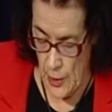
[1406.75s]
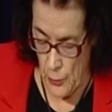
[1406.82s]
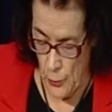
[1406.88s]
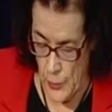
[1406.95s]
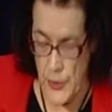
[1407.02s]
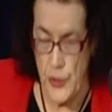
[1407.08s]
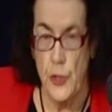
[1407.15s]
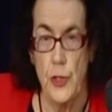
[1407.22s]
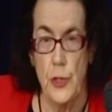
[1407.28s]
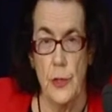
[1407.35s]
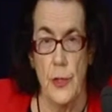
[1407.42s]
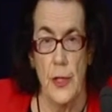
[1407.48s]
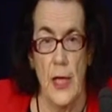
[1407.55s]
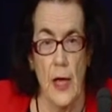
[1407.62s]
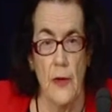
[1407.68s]
which
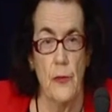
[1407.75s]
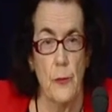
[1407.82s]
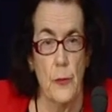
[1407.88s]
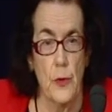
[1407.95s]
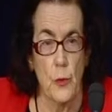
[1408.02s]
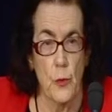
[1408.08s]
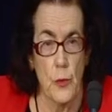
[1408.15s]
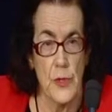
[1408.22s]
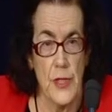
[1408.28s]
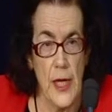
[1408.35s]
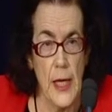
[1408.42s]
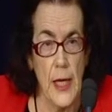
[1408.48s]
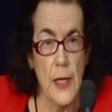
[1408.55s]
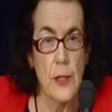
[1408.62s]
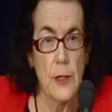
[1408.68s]
the government will
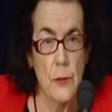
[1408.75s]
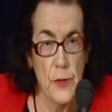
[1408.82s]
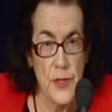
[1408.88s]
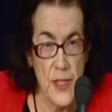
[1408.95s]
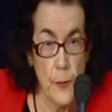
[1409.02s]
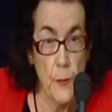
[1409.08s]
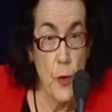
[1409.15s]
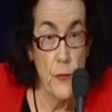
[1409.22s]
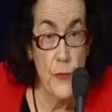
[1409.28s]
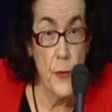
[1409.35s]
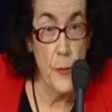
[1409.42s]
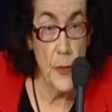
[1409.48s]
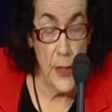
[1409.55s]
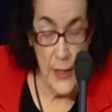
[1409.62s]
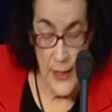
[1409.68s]
take, some of
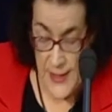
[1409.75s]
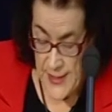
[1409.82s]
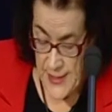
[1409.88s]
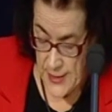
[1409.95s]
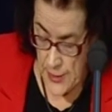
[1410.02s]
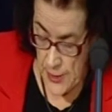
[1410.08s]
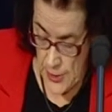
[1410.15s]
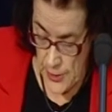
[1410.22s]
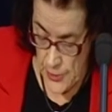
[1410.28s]
them at least,